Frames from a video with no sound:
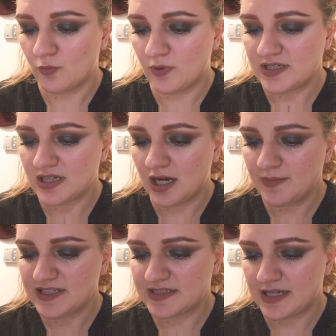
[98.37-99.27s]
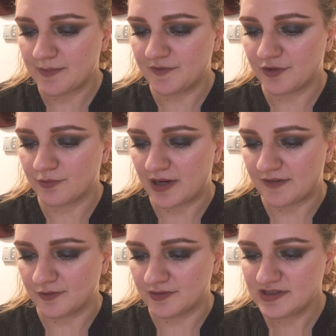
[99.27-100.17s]
When Thomas Stamford
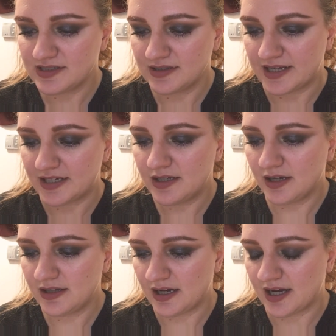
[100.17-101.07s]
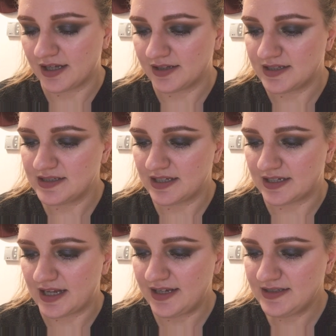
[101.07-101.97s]
Raffles landed on the island
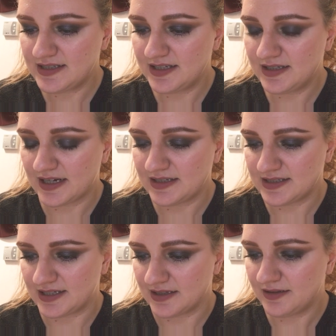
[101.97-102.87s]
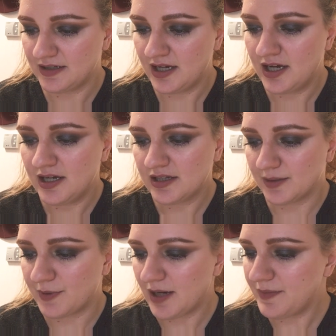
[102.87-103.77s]
in 1819,
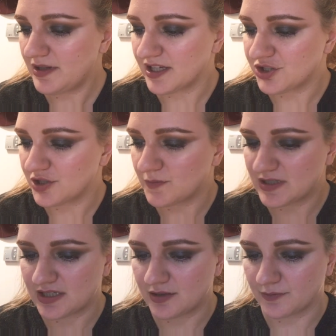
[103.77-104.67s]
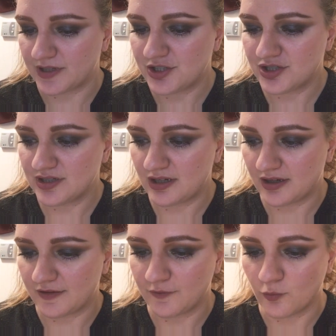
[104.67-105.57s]
the population was in the region
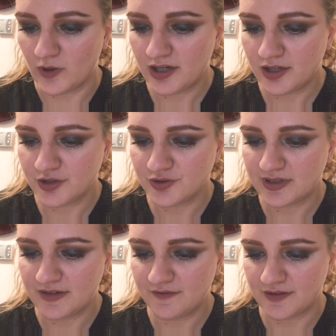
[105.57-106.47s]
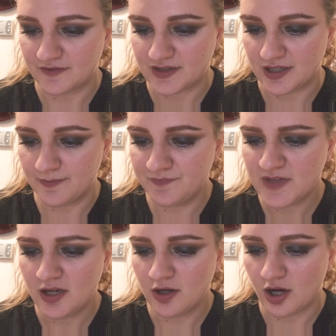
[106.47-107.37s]
of 150,
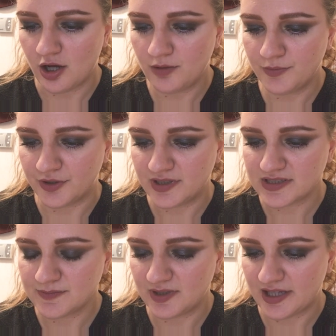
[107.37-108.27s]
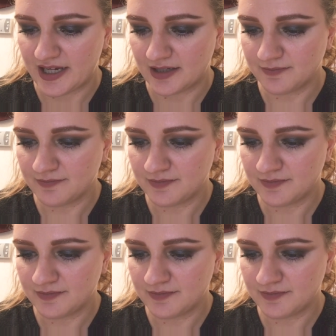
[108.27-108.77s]
all Bugis Malay.